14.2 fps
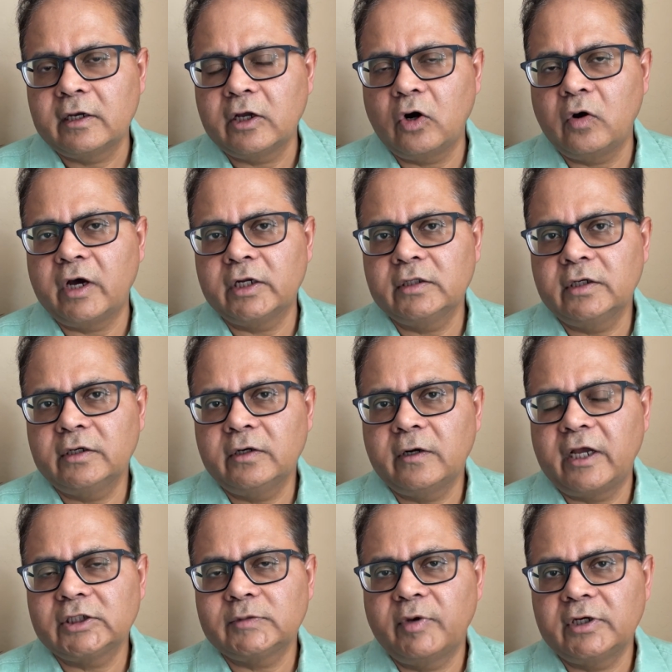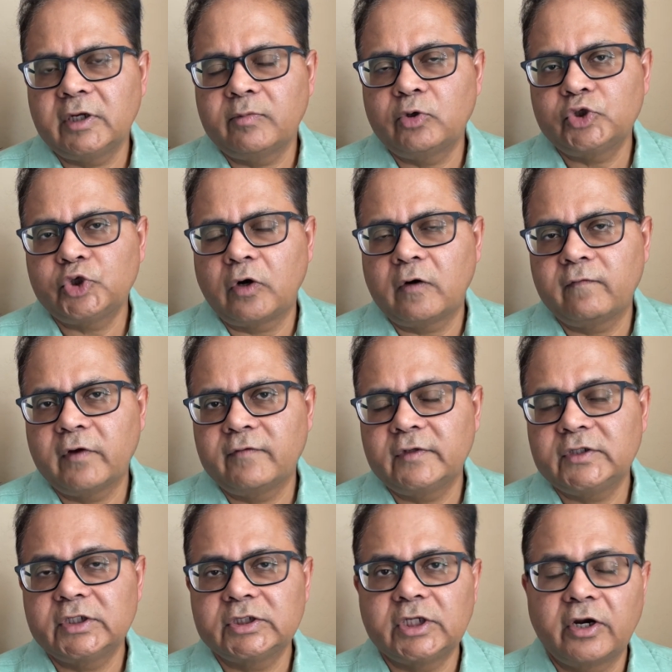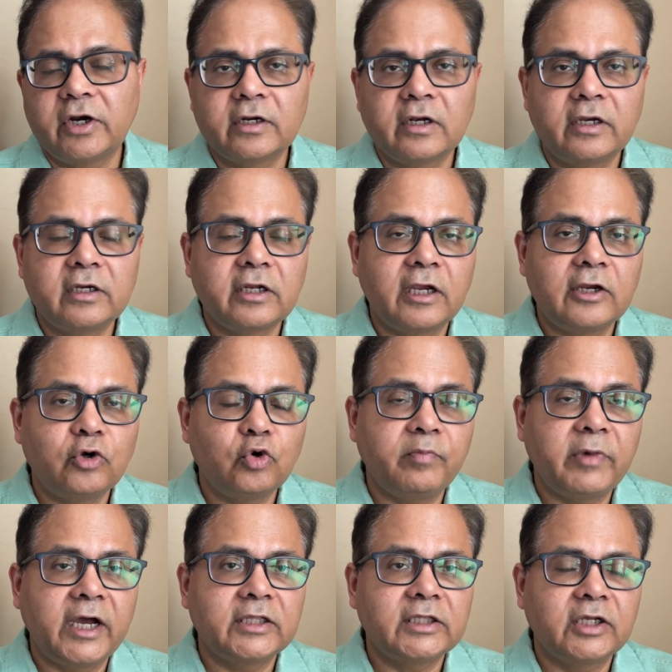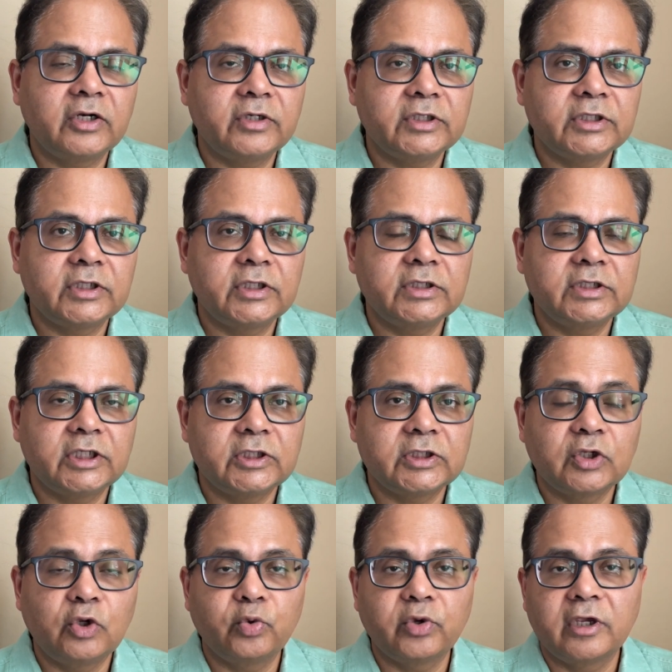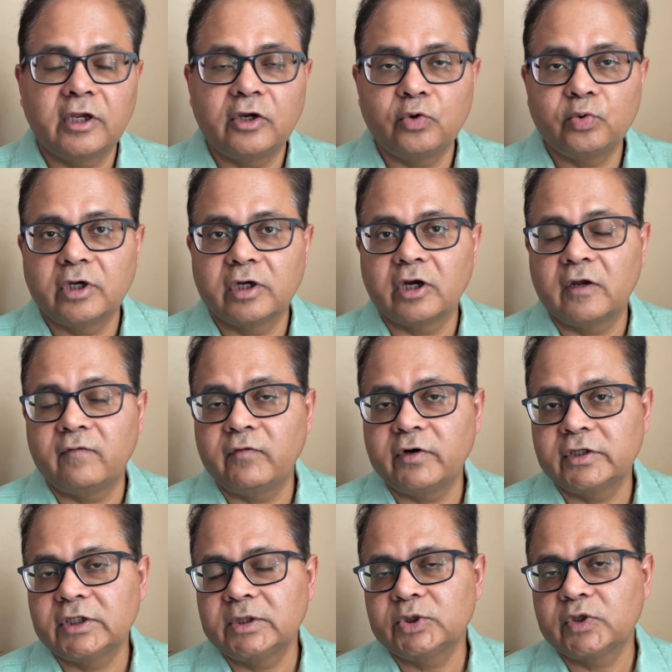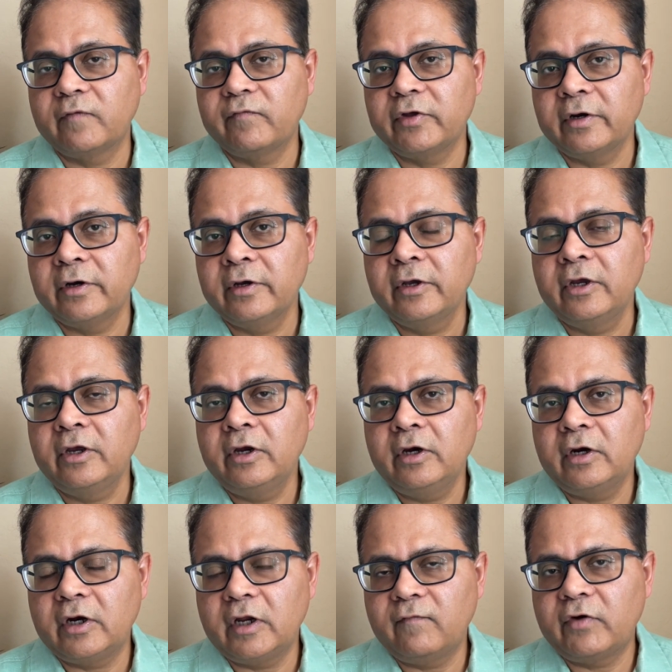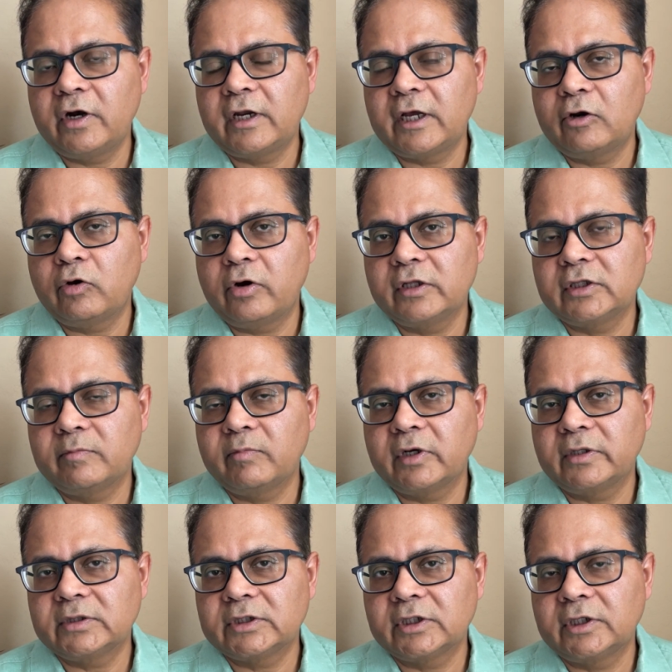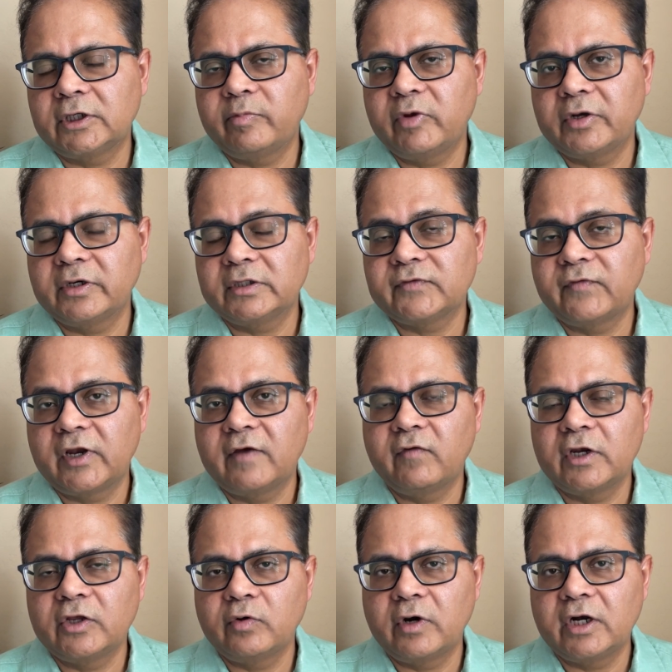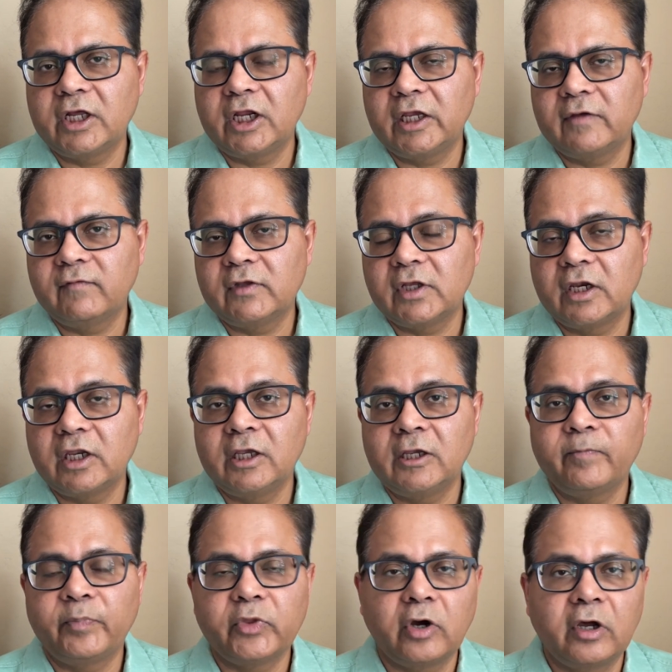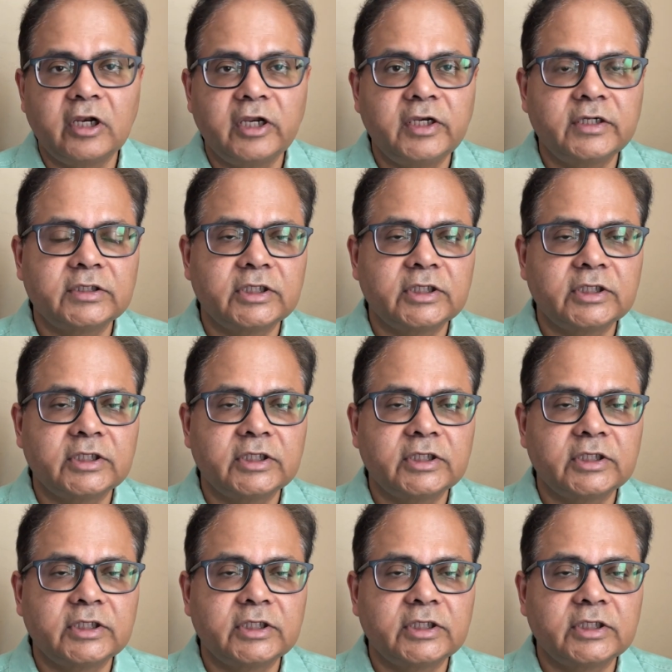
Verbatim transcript: Now, another aspect about software which is directly tied to math and research is looking into the convergence of the different algorithm concerned, because whenever you are dealing with any nonlinear